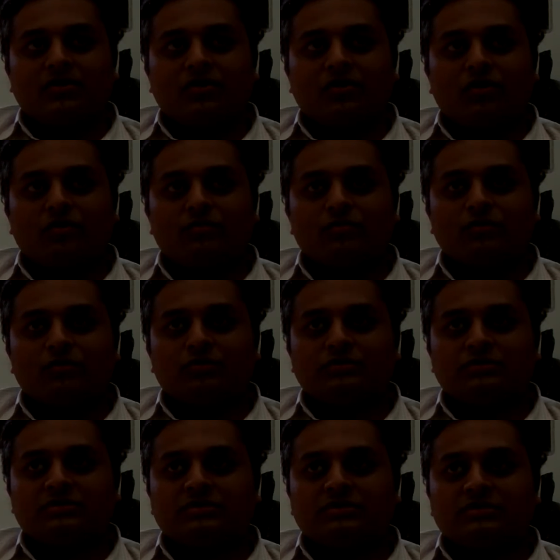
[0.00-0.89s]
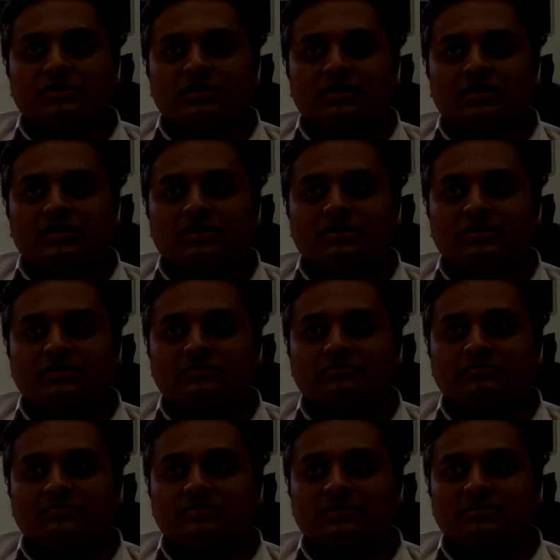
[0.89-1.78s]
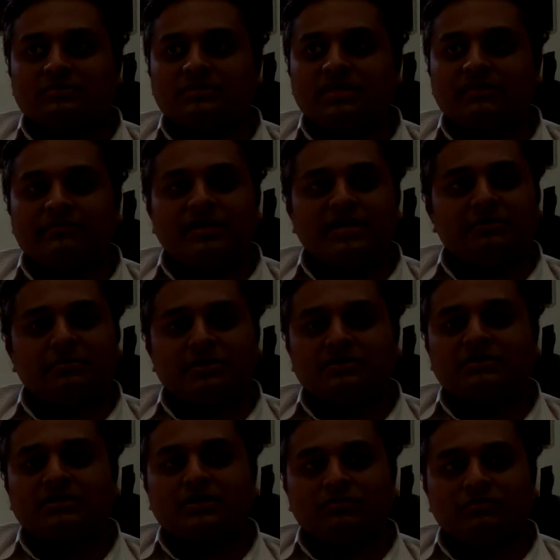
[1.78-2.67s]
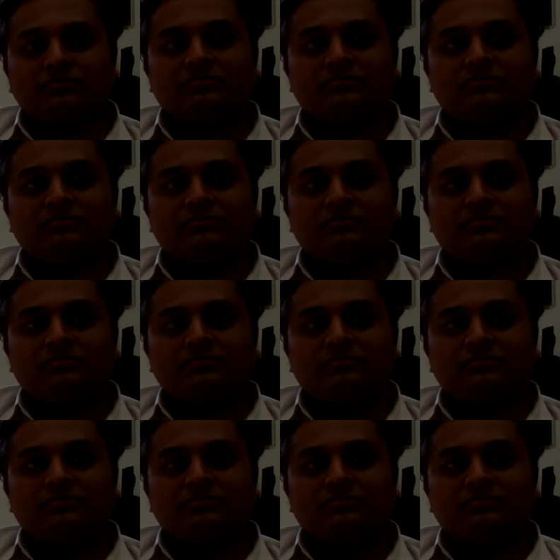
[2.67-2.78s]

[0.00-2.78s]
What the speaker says: Almost some 7-8 months now.